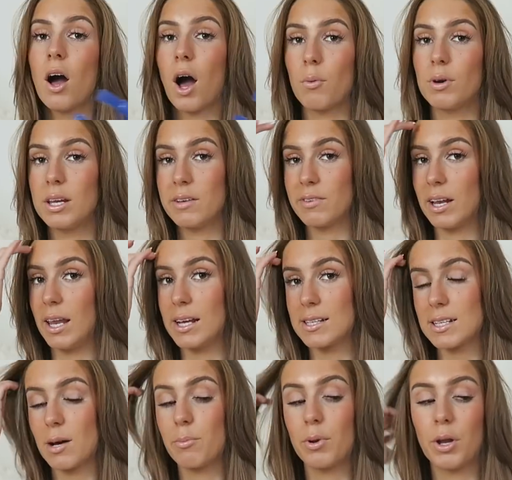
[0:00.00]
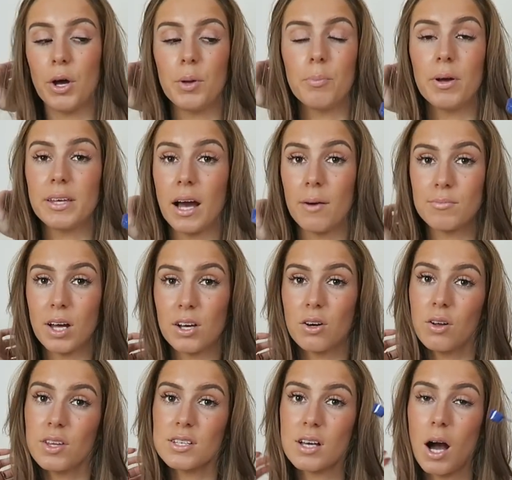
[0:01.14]
I will leave it linked down below. But yeah, I
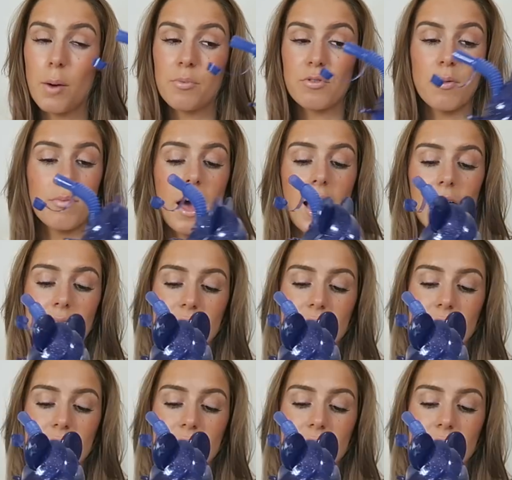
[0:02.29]
got this cup from there.